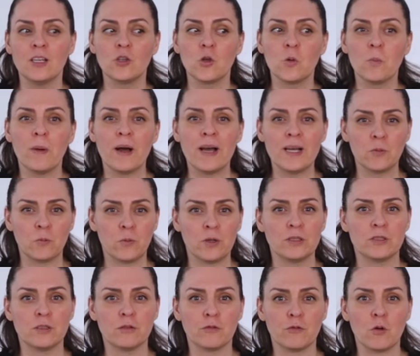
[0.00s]
you might
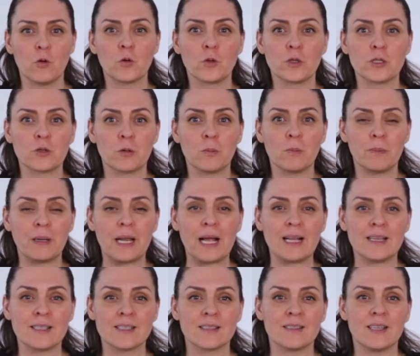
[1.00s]
want to focus on
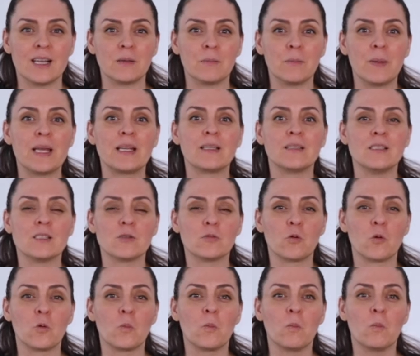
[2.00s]
plants that make this
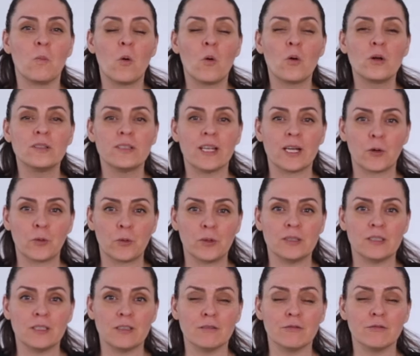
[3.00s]
room more
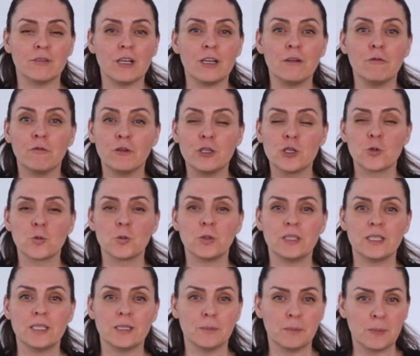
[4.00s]
decorative and
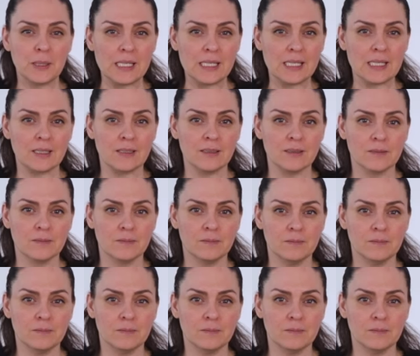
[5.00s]
visually appealing.